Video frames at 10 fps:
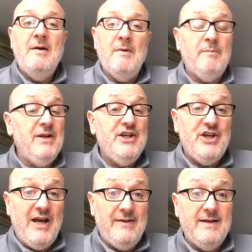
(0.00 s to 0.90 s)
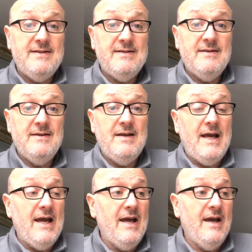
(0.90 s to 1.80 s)
please share this.
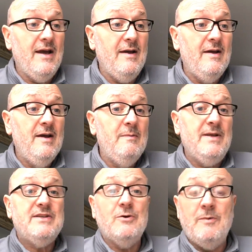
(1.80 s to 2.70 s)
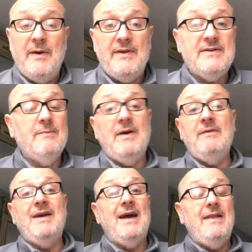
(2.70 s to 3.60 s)
Please talk about this.
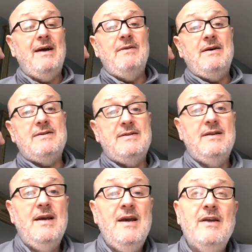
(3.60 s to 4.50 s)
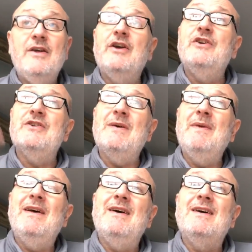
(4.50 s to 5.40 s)
That's the good news. I
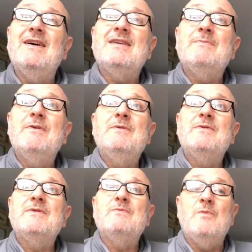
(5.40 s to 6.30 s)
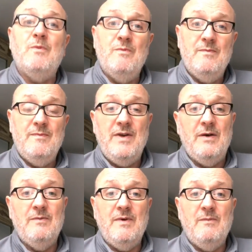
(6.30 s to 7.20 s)
mean, I suppose
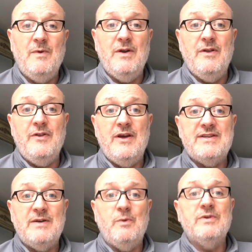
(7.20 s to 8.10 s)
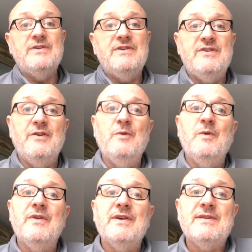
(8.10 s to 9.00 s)
one of the things I'd wanted to do
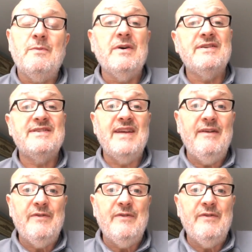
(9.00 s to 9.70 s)
with this, I wanted to save the